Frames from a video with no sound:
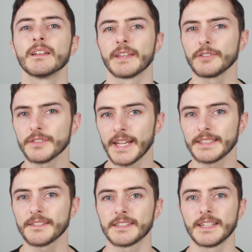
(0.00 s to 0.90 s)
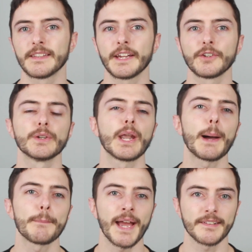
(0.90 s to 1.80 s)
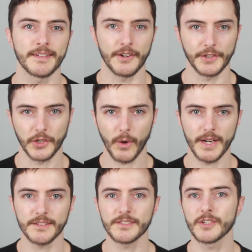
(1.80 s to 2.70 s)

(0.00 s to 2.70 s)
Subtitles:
Lenders like to see that you're not maxing out your credit,